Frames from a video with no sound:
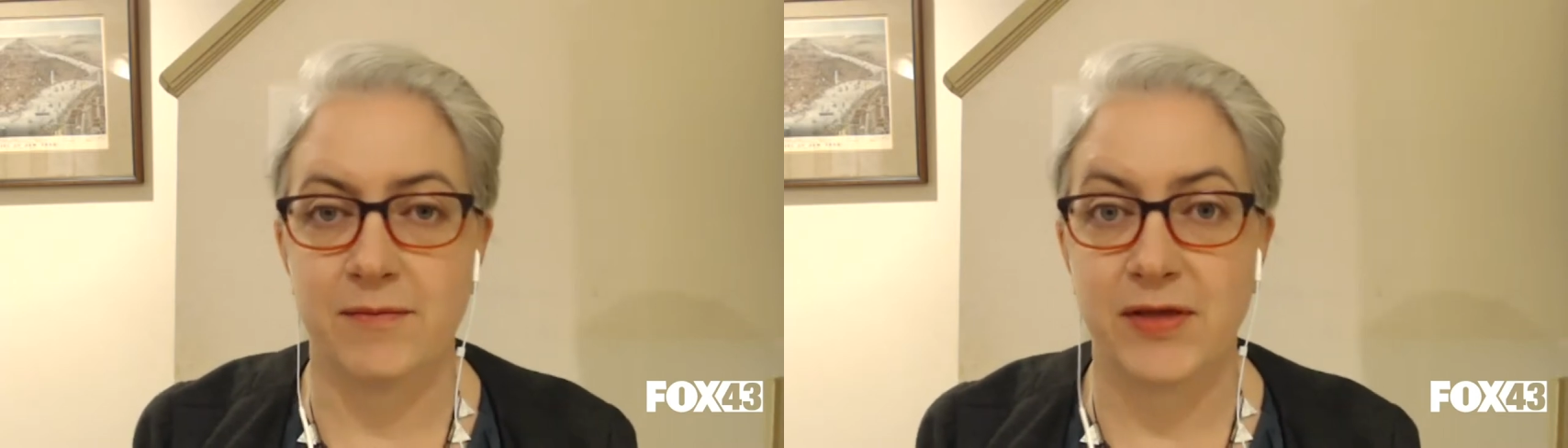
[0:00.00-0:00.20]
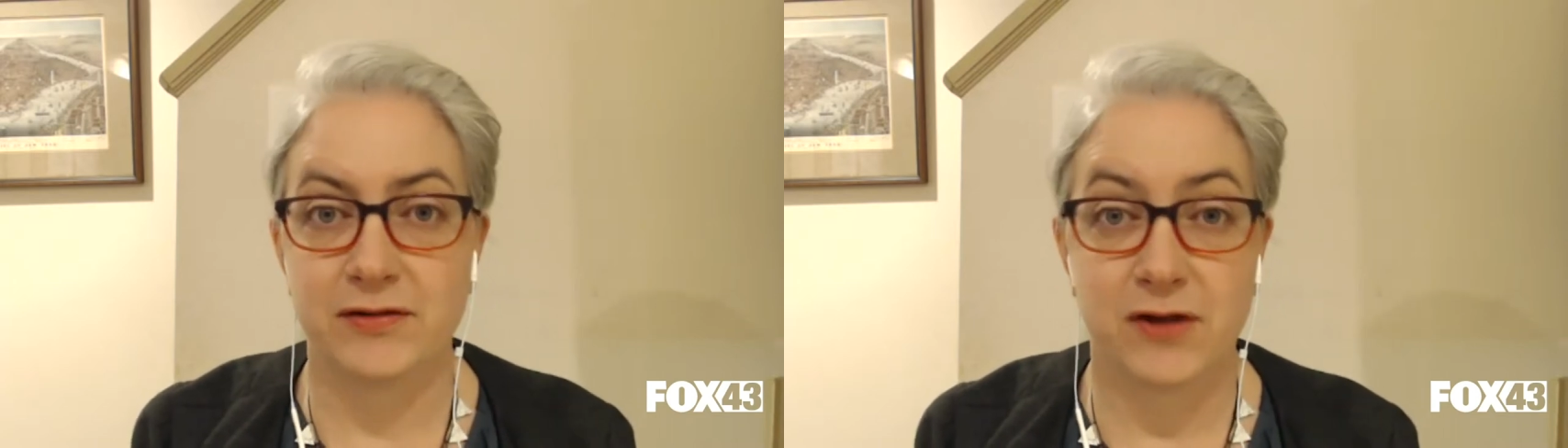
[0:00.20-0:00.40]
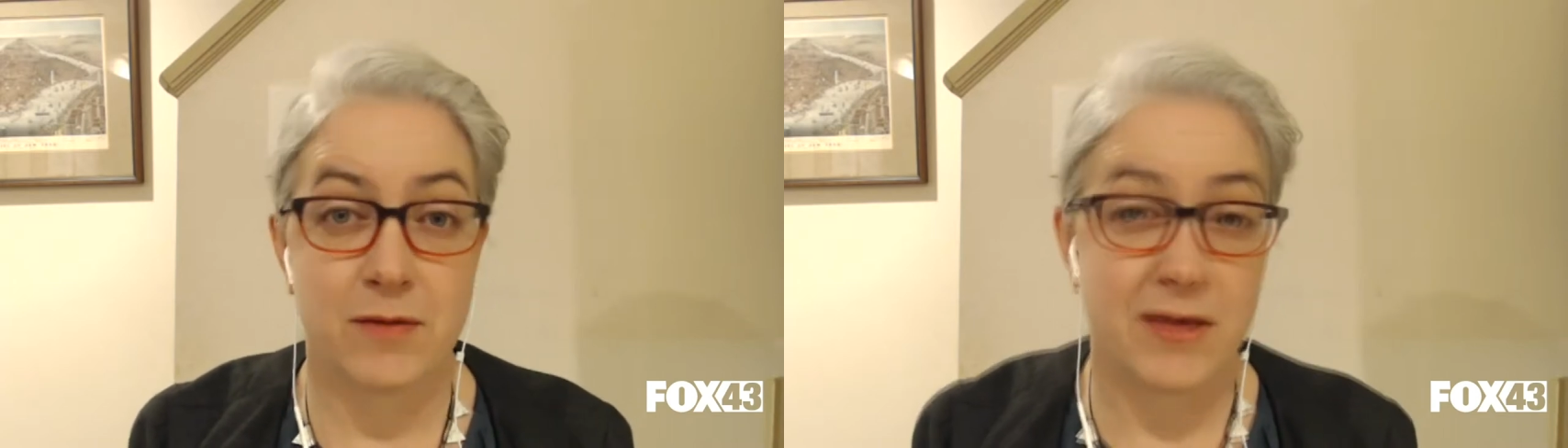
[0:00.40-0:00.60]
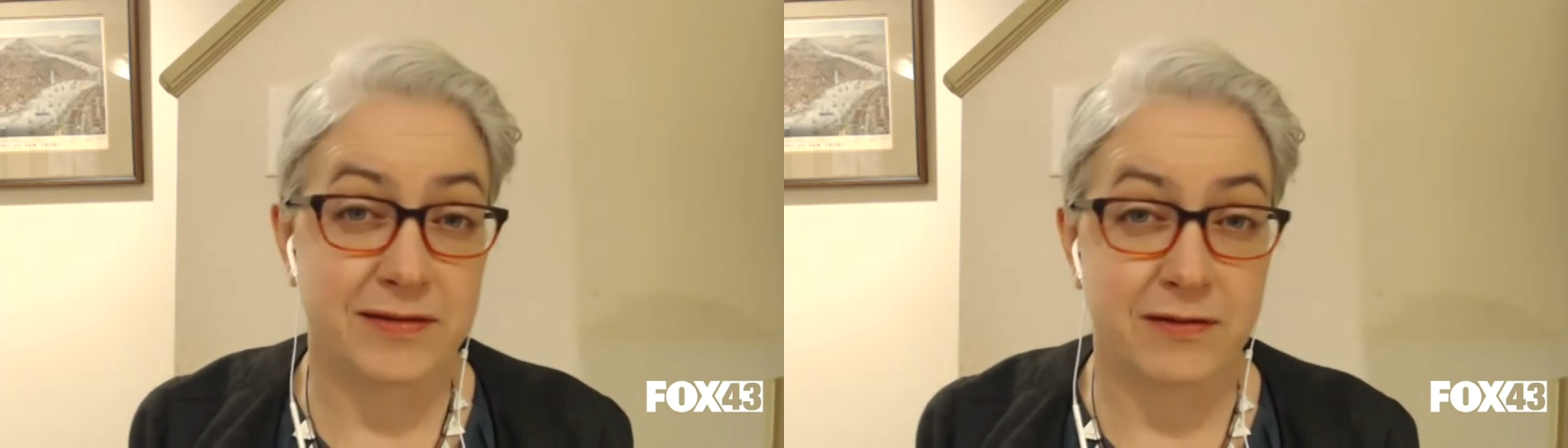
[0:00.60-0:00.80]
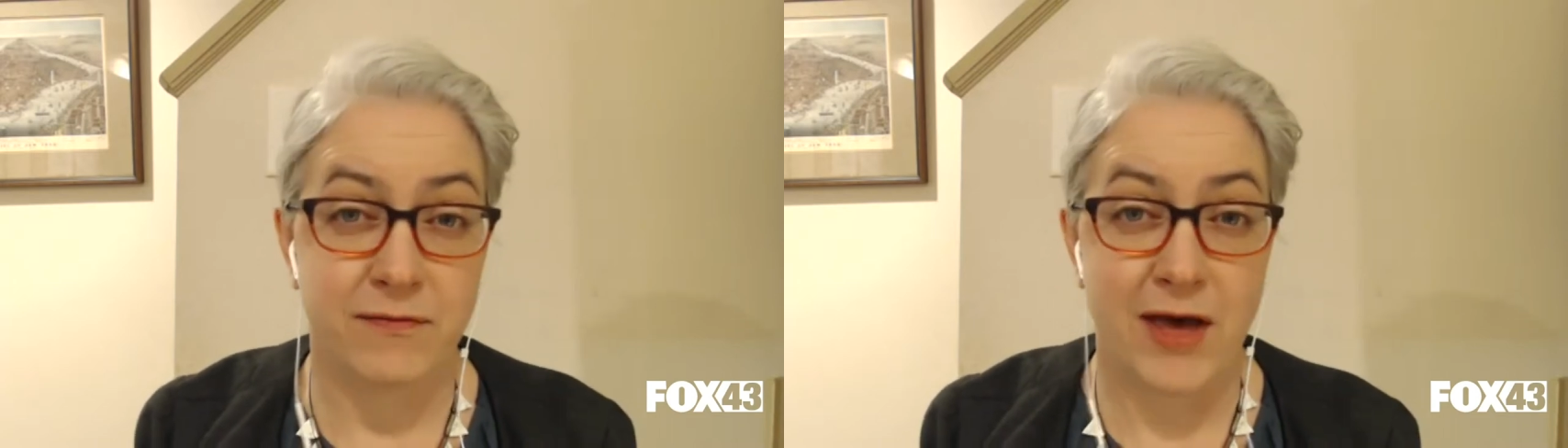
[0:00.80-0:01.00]
military
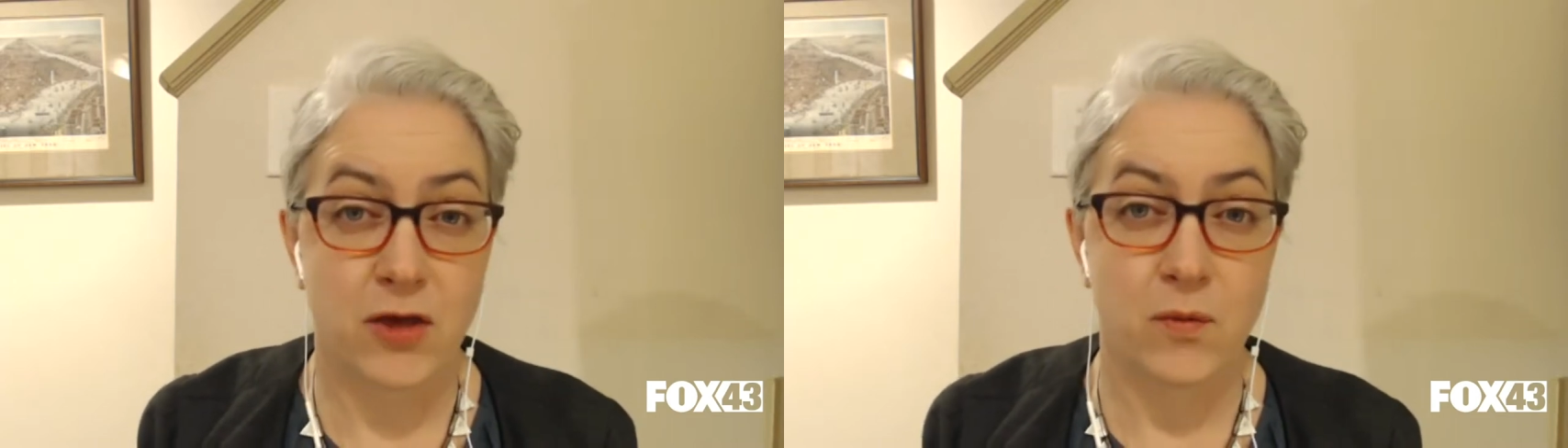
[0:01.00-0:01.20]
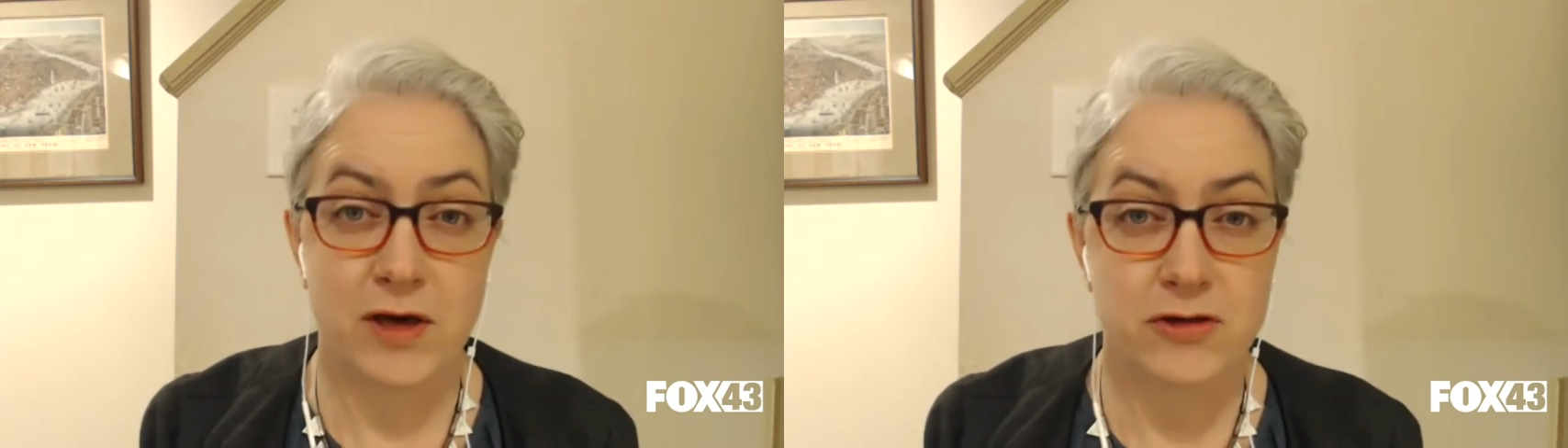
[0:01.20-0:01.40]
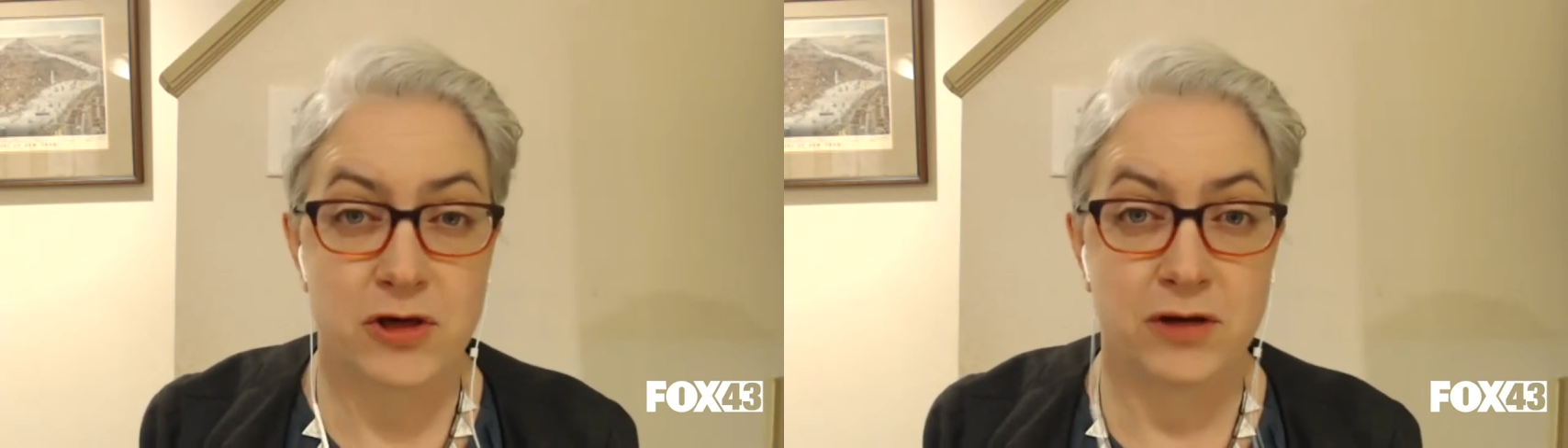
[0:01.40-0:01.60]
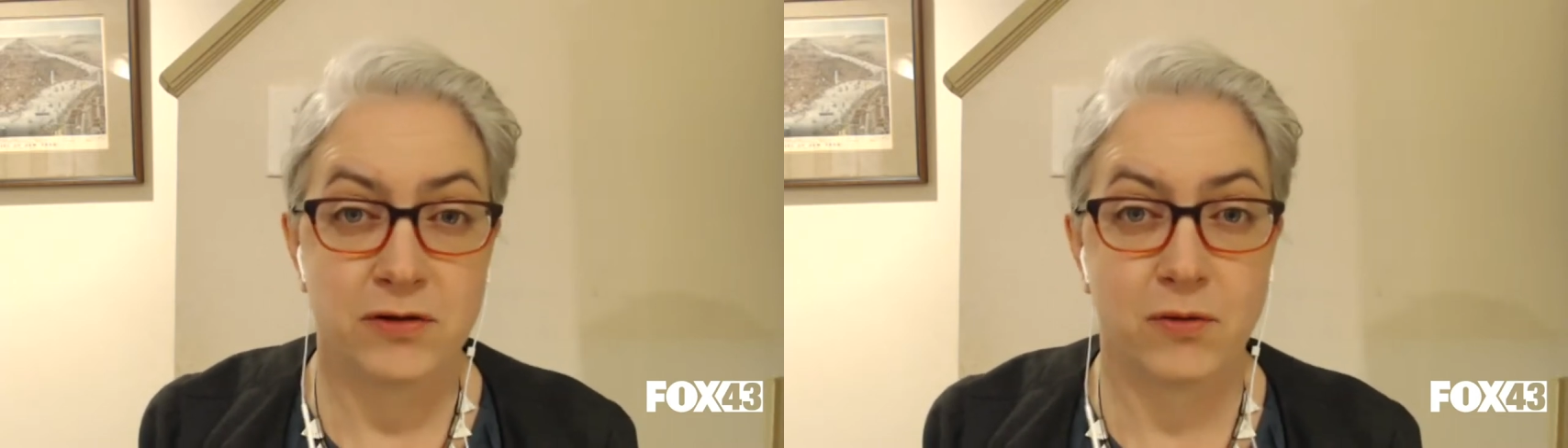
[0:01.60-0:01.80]
base evacuation